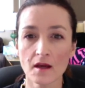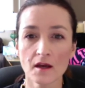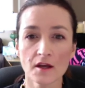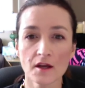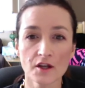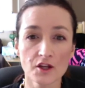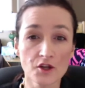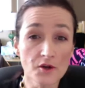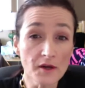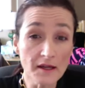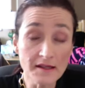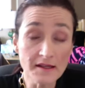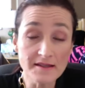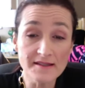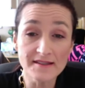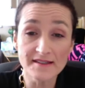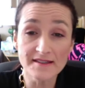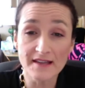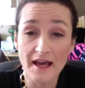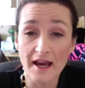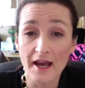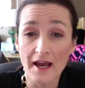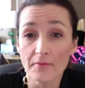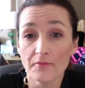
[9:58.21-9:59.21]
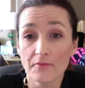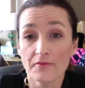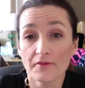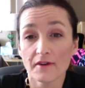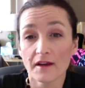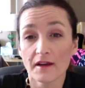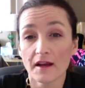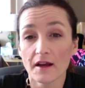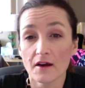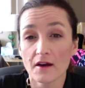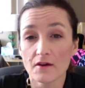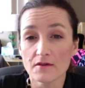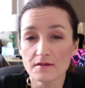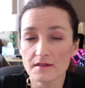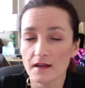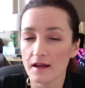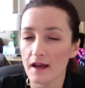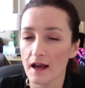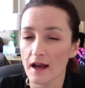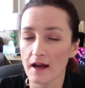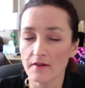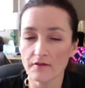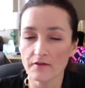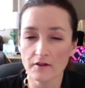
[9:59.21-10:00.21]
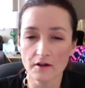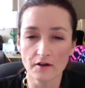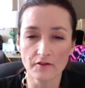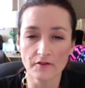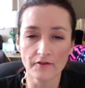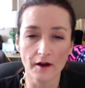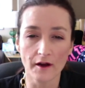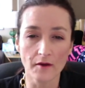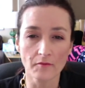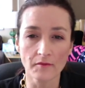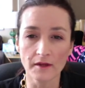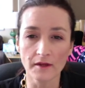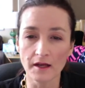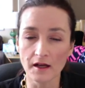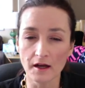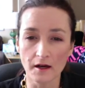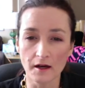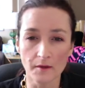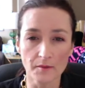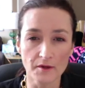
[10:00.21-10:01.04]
You can set up videos, like have your family kind of